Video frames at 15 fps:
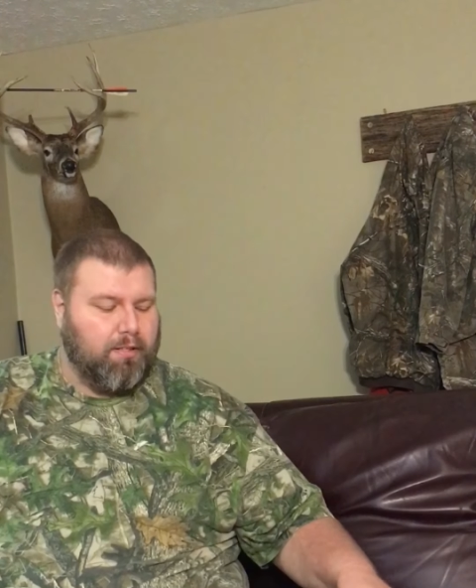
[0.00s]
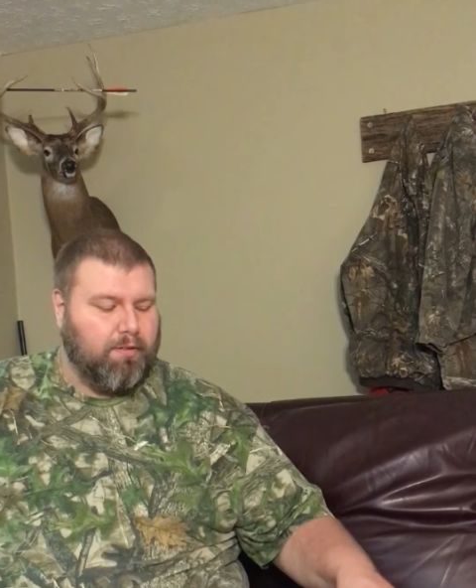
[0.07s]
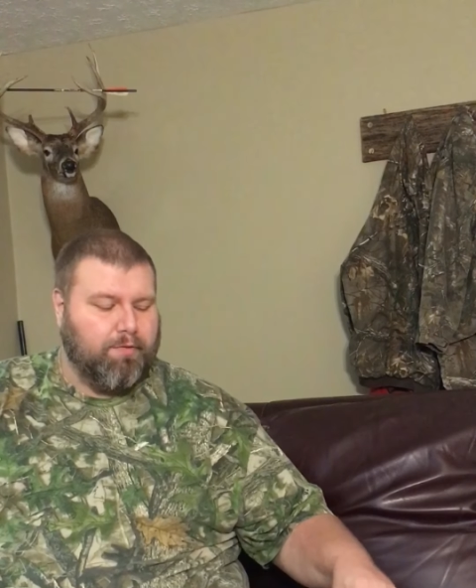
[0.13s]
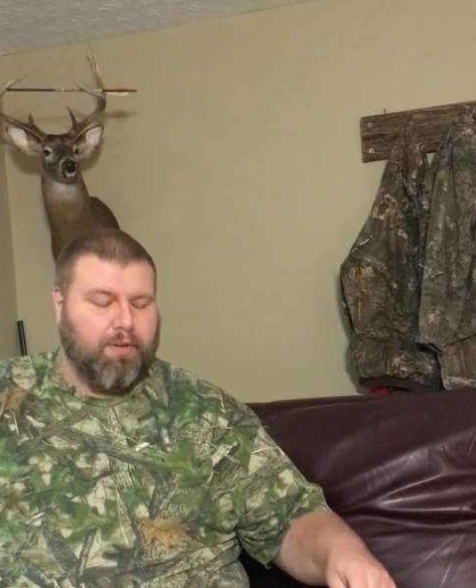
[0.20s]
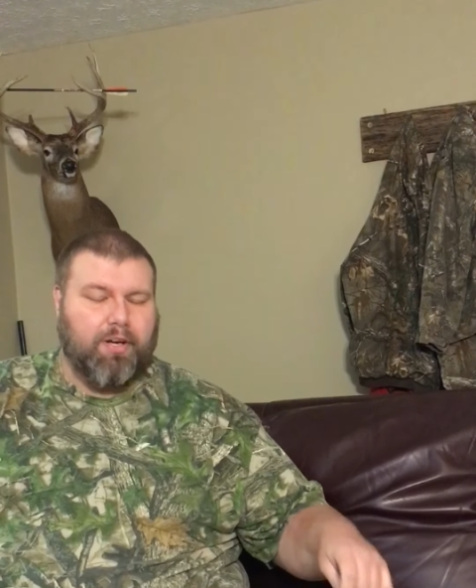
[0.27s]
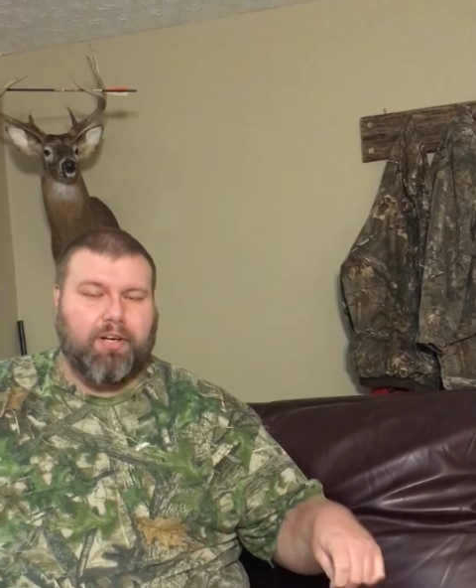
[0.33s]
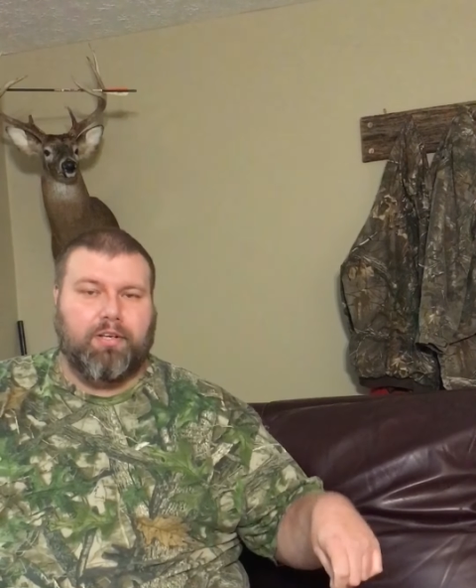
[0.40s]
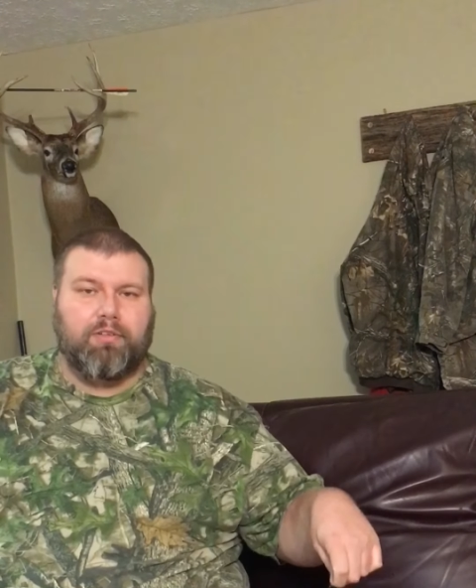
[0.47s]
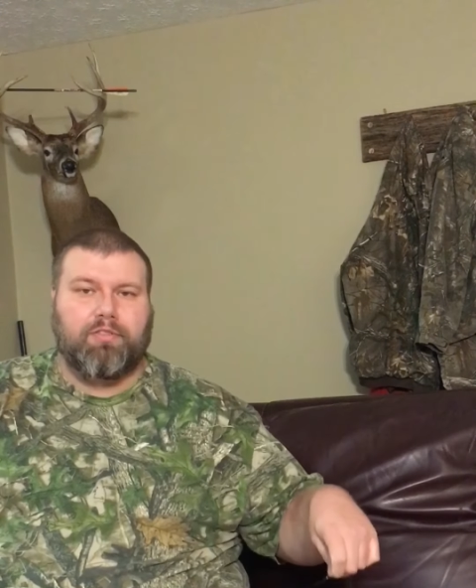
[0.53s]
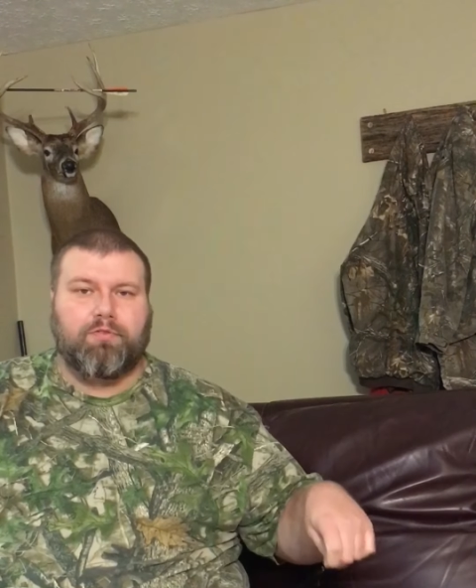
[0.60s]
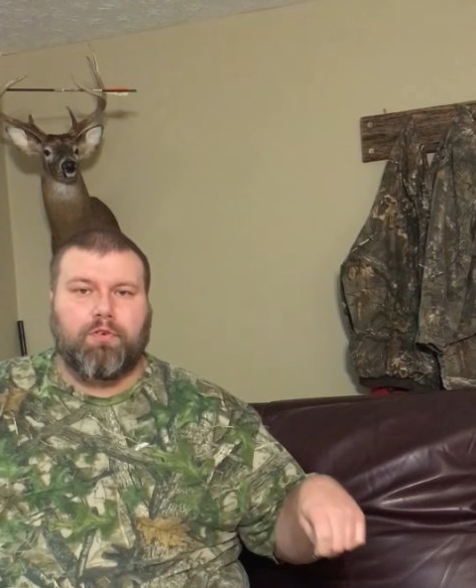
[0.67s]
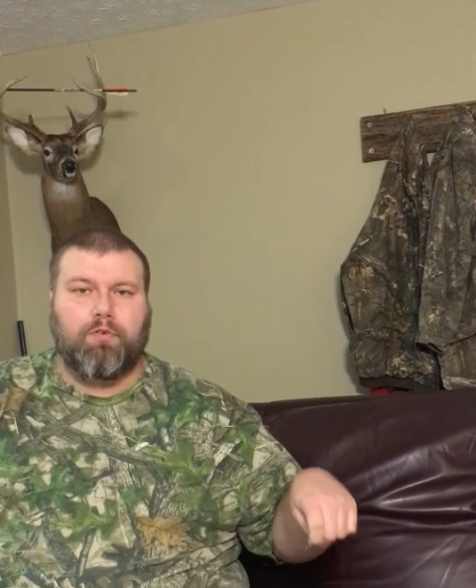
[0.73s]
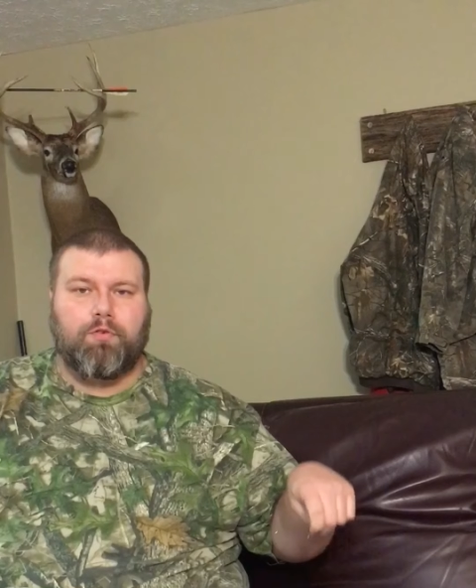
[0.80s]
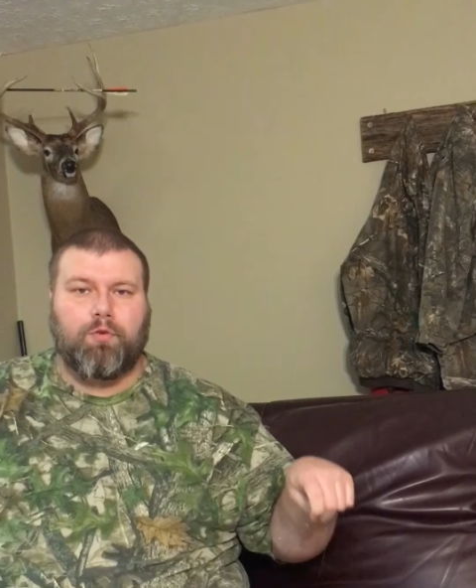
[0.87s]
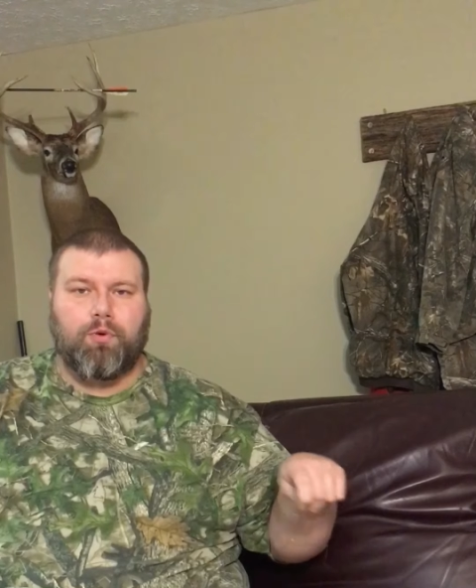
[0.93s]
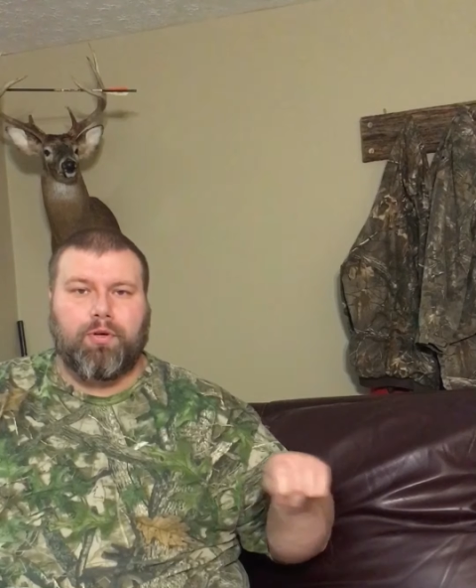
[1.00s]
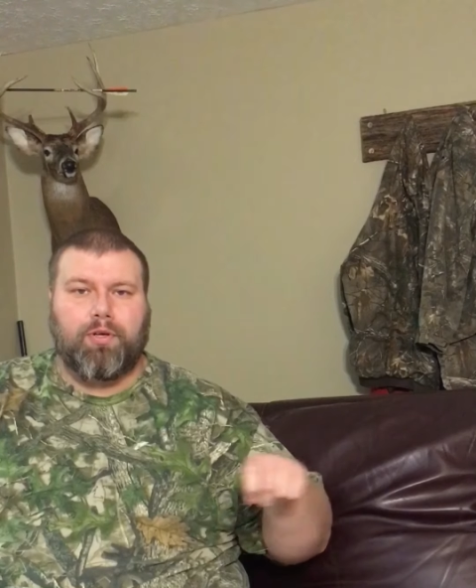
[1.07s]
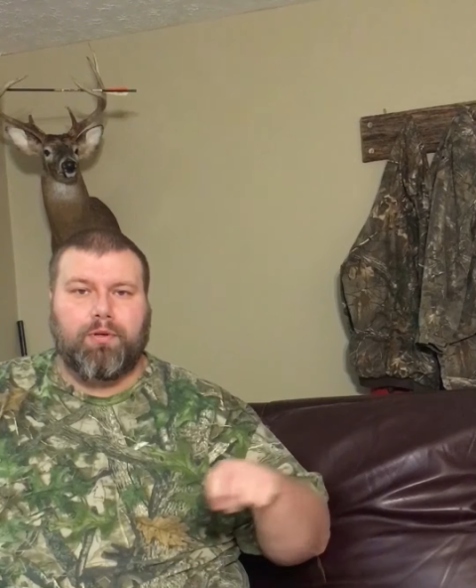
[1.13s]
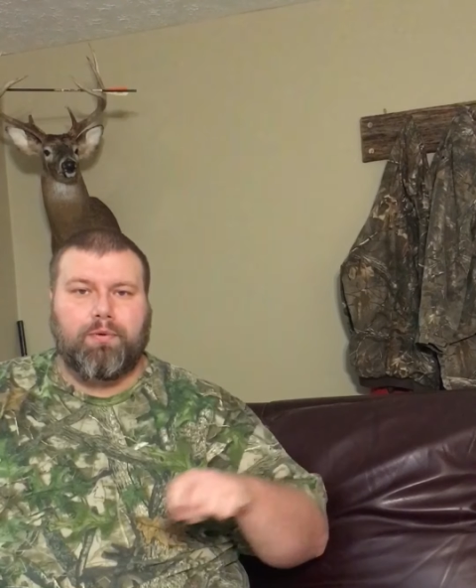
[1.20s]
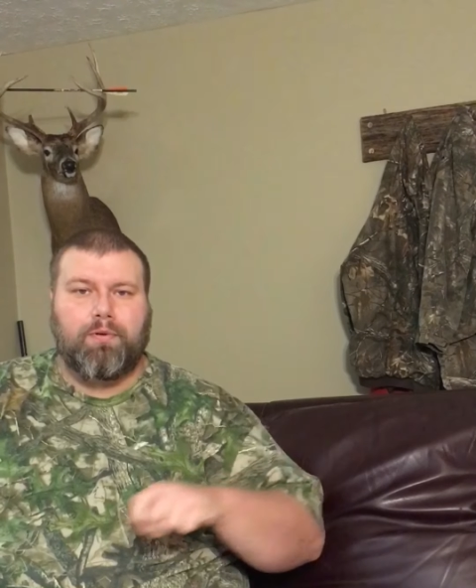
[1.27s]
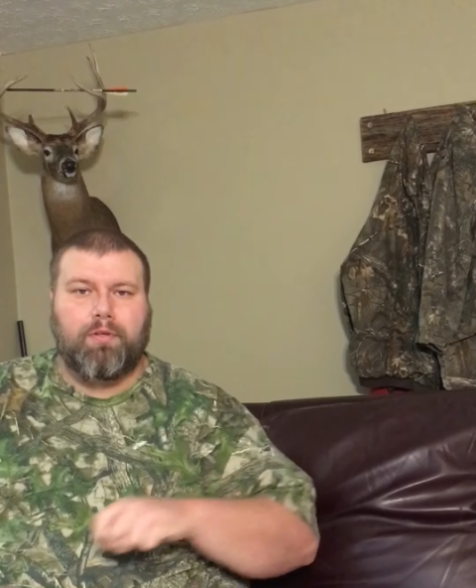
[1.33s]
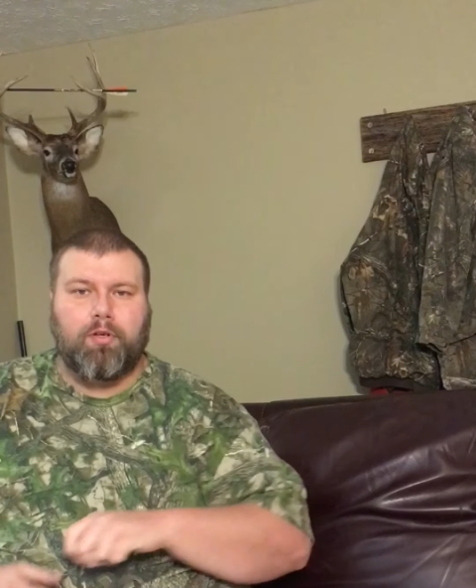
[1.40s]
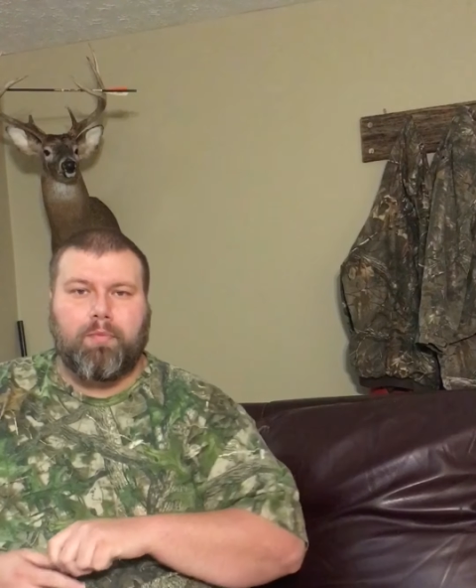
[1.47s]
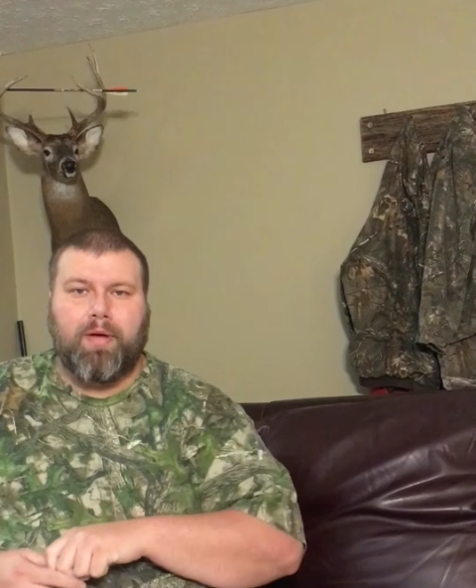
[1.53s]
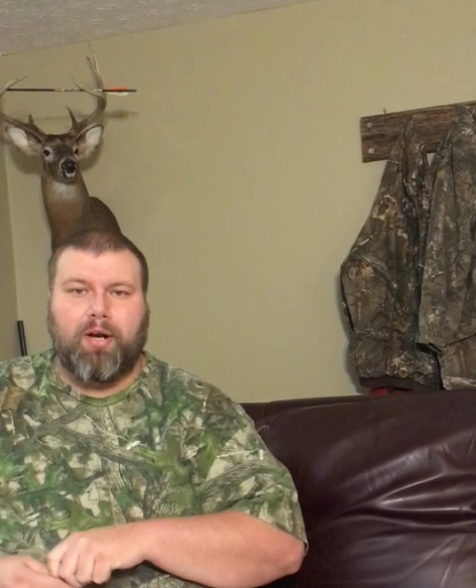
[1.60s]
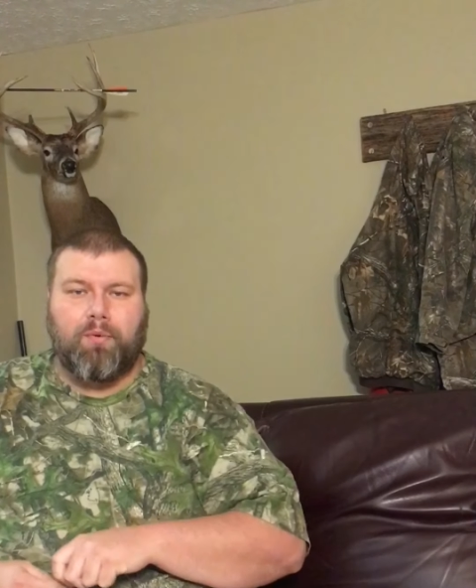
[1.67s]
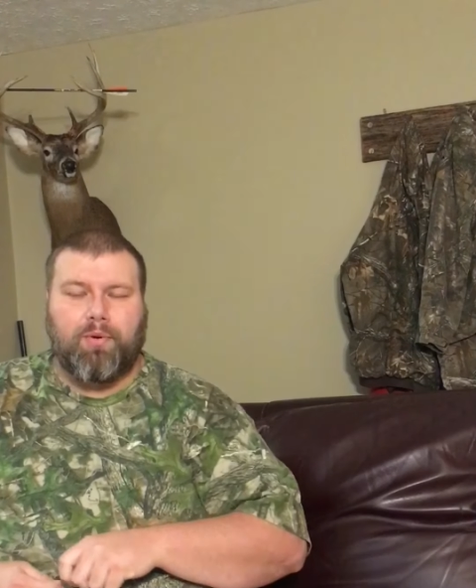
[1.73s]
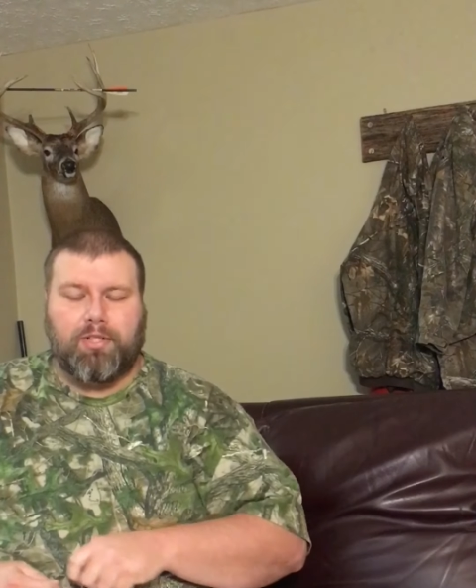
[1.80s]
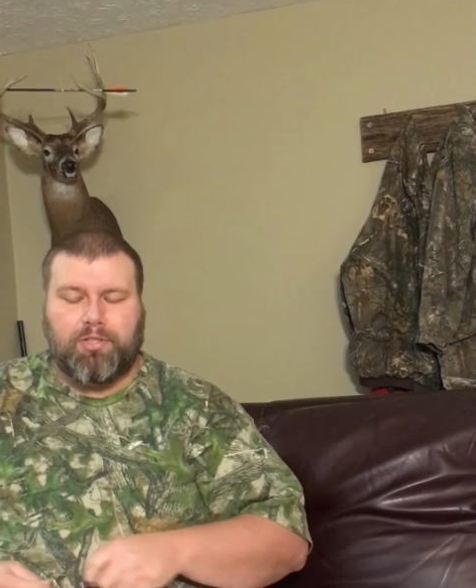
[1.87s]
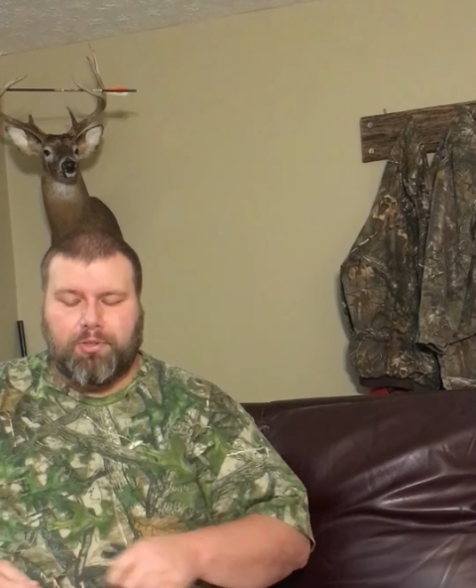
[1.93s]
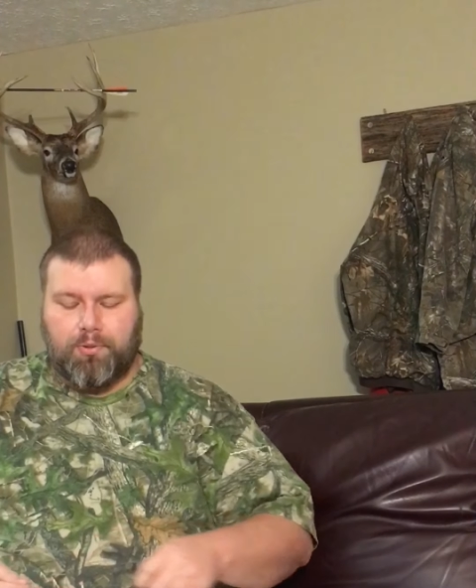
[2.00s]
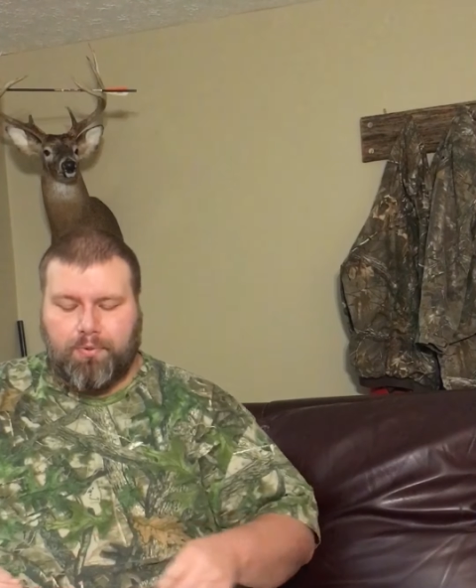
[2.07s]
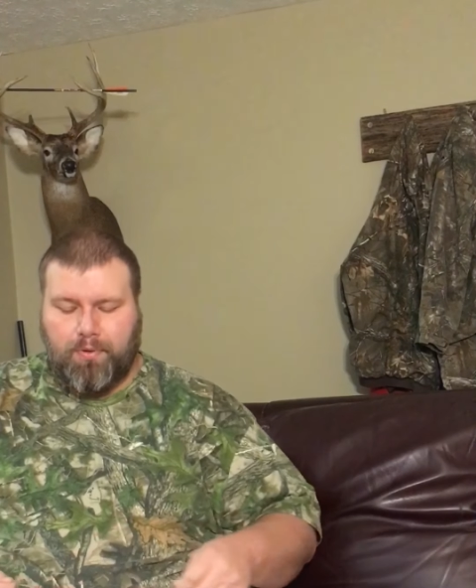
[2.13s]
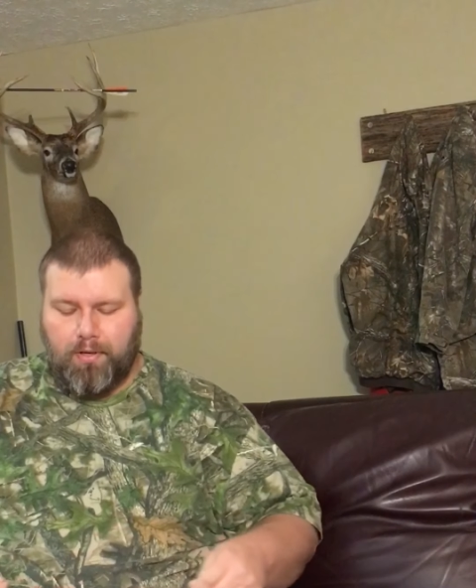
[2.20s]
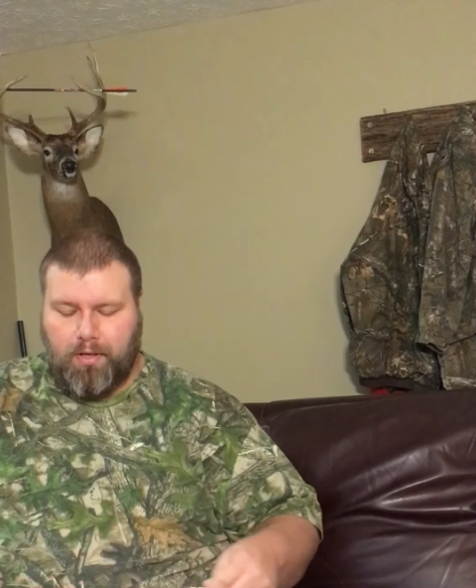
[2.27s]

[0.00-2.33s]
very useful for you, no matter what you